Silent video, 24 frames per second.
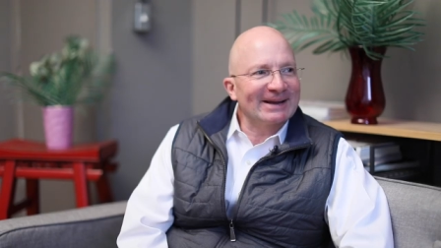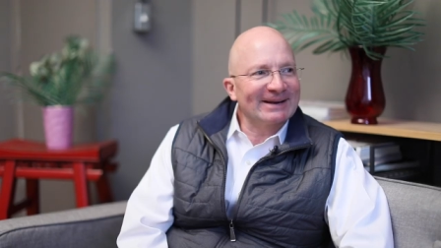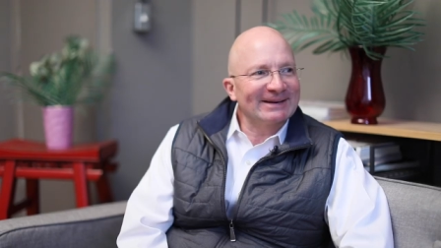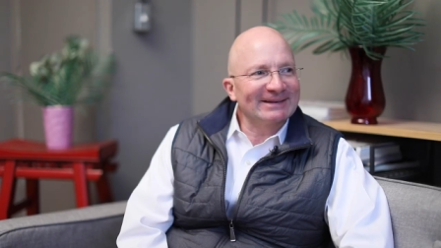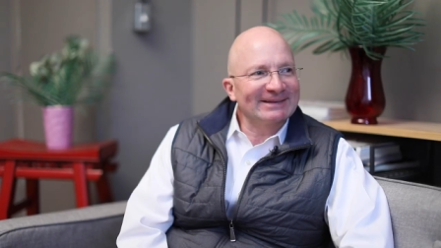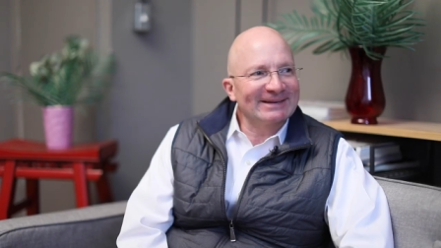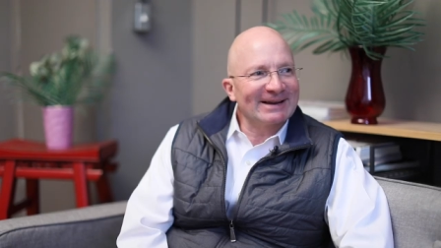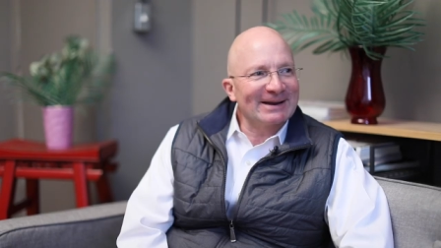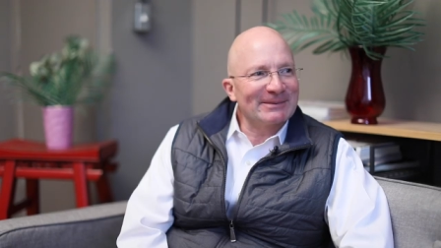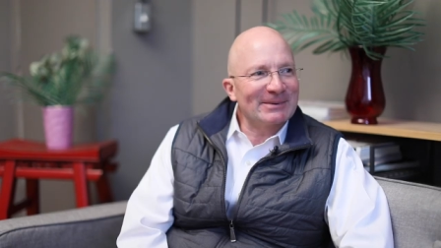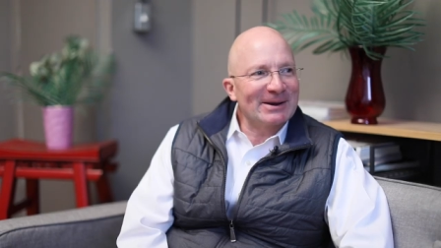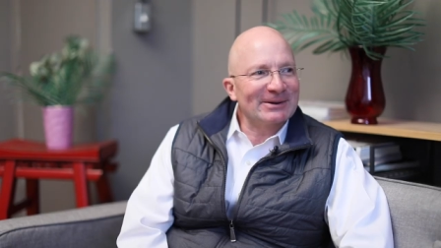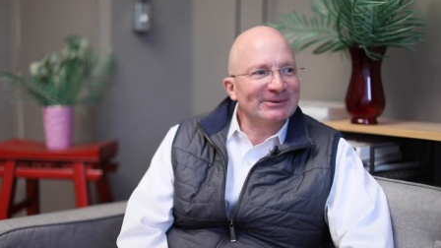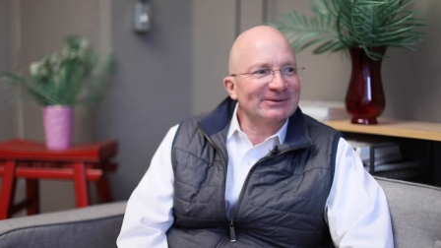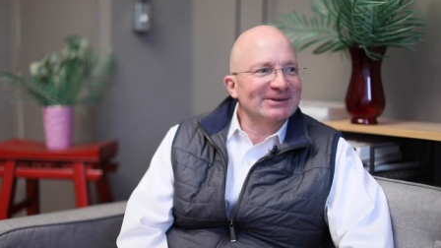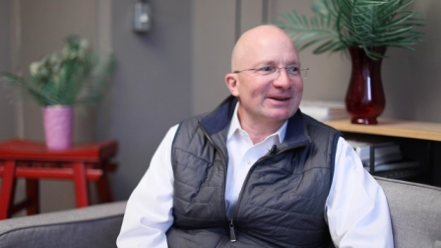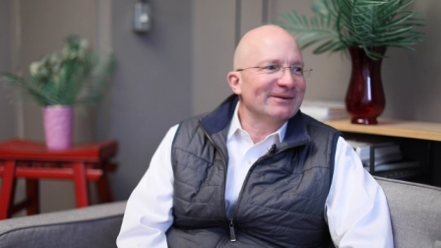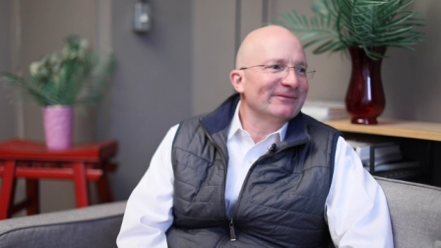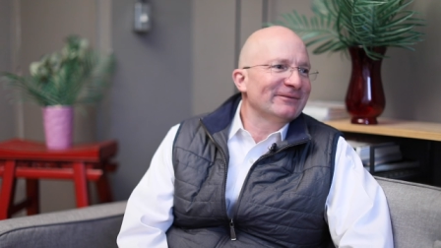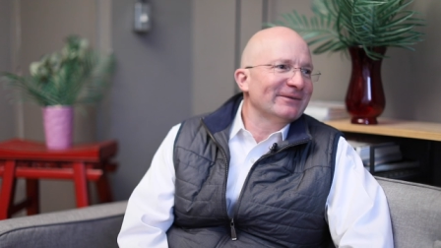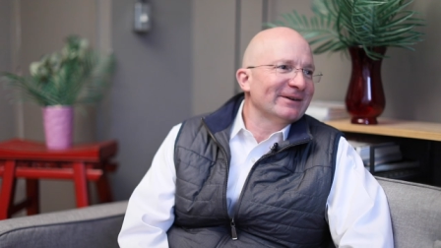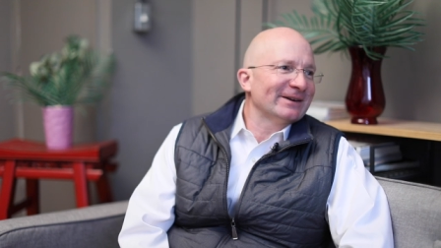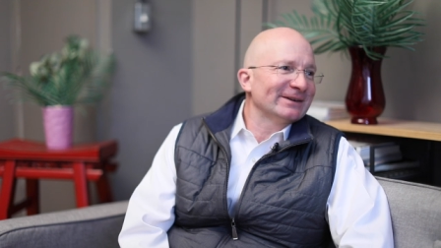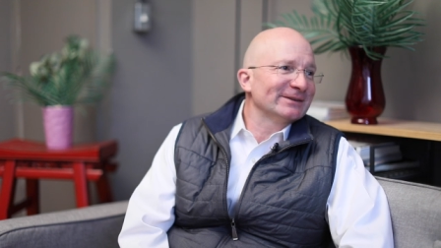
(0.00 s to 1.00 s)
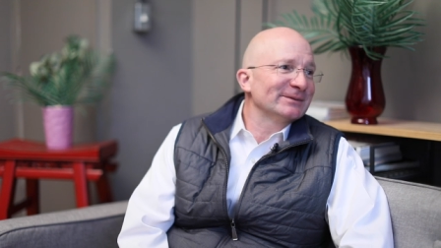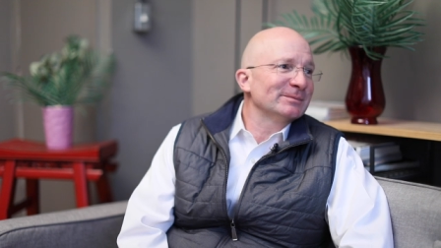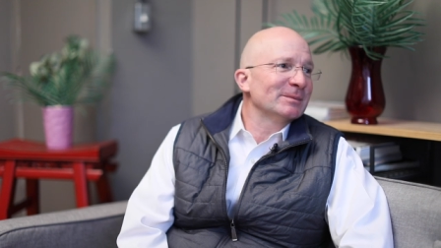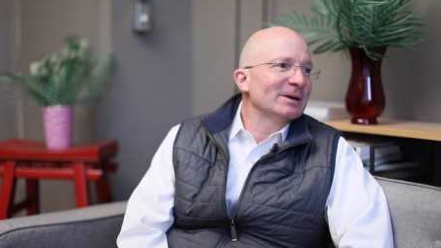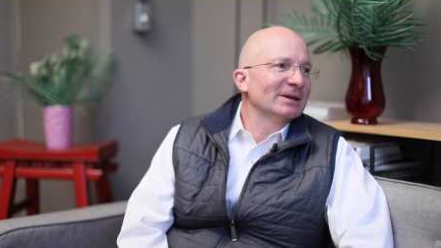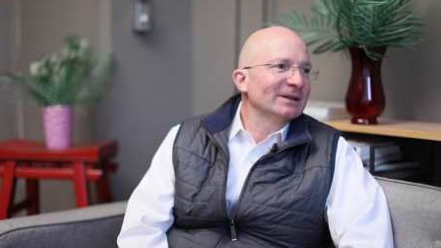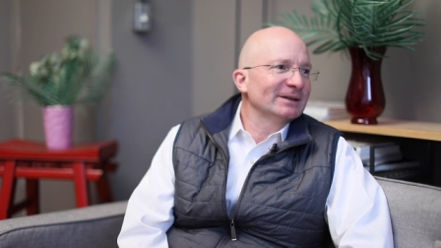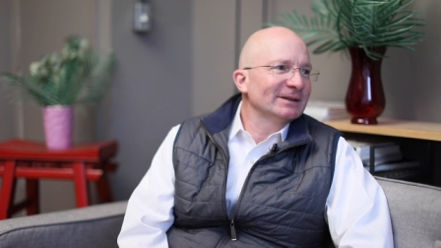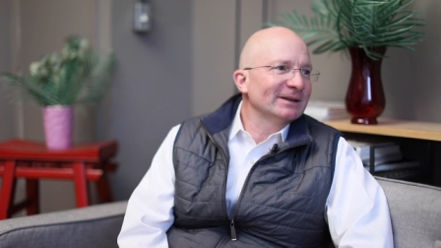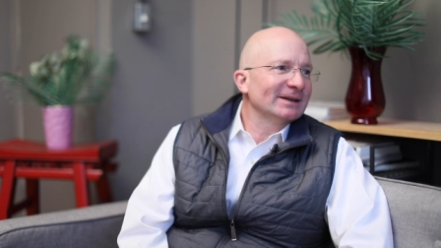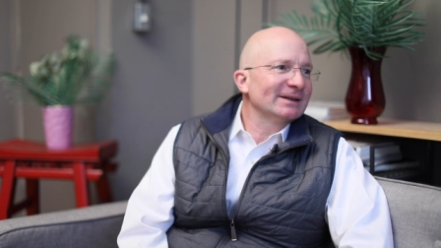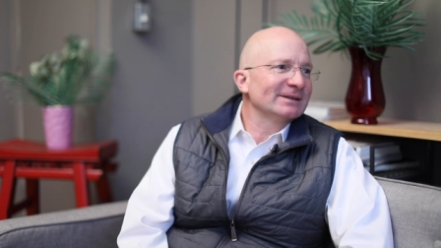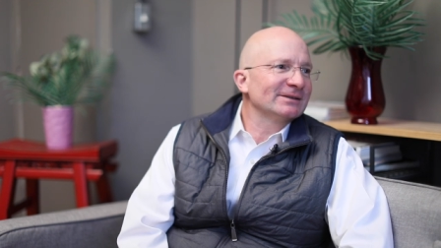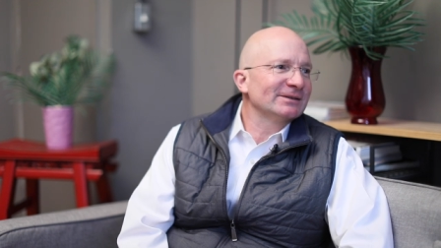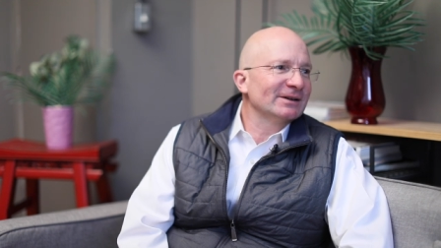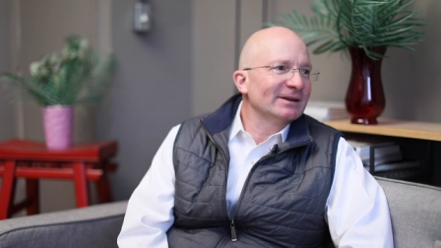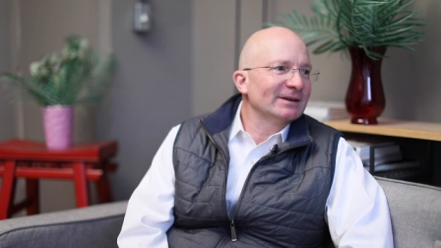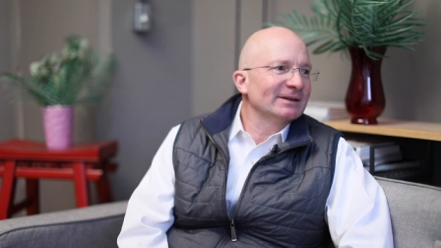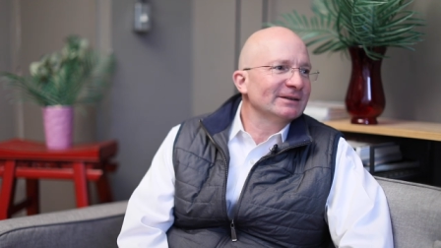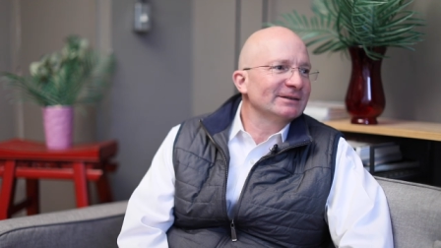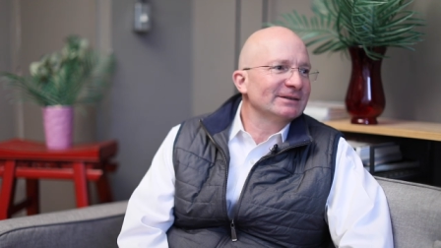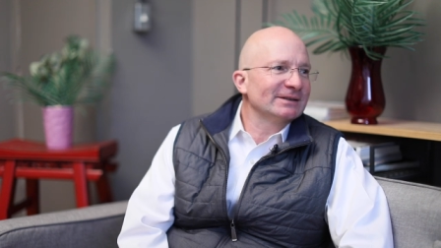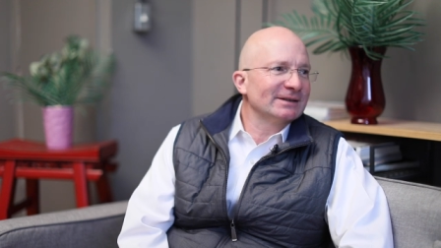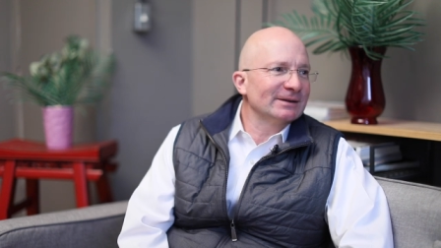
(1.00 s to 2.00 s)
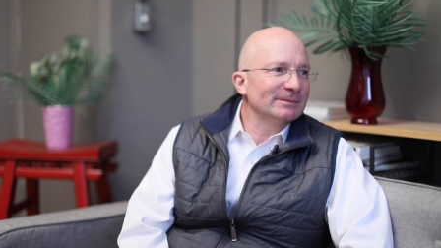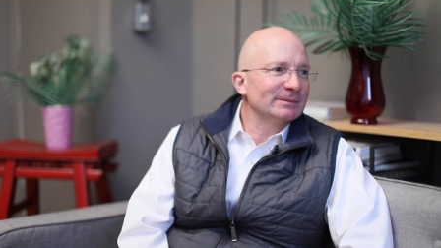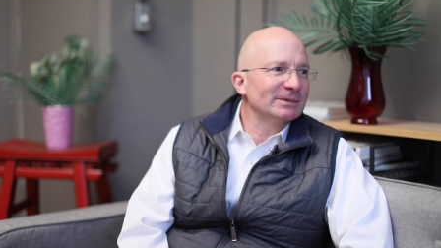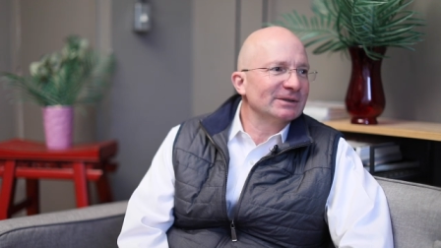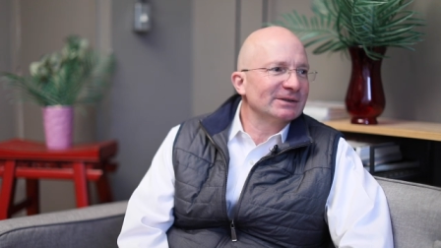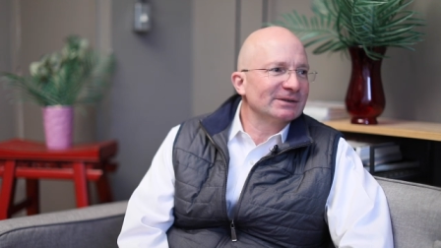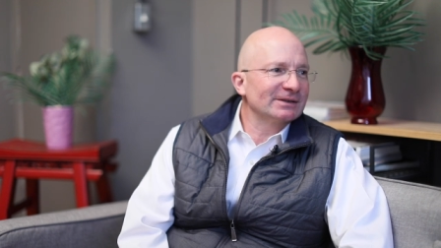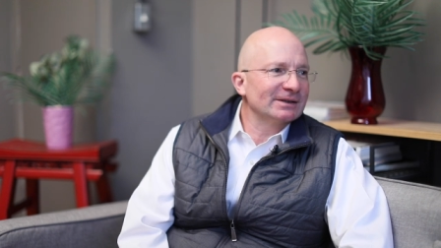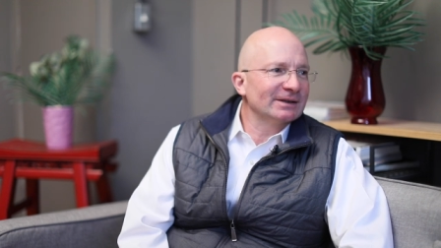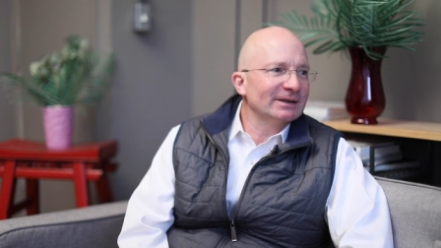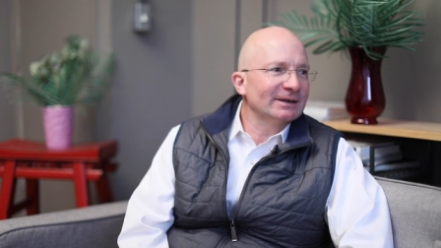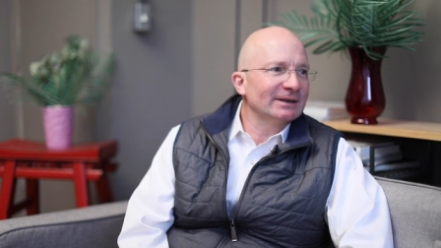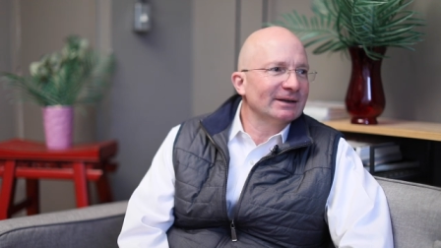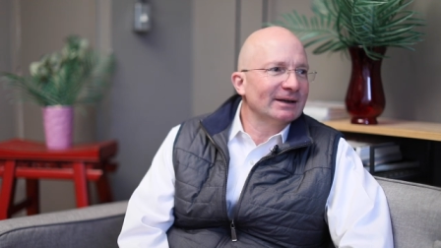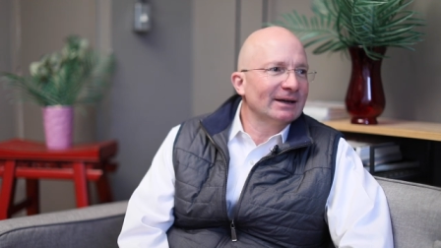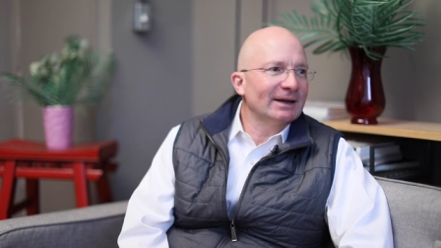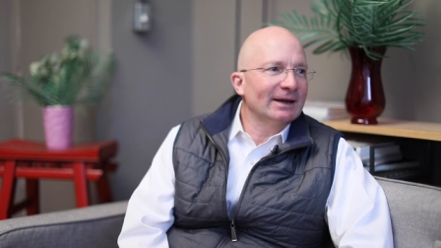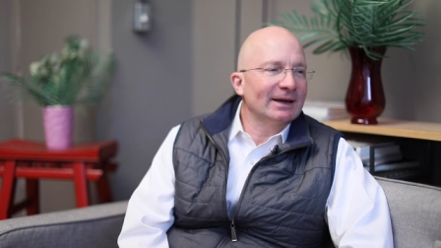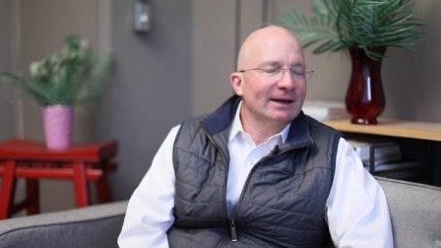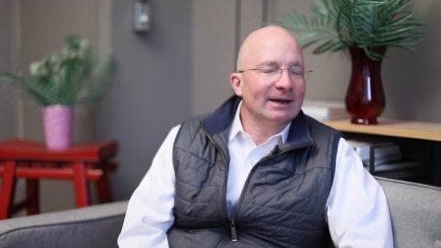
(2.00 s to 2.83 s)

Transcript: ahead of time. I was on Fast Money last night at C N B C, yeah.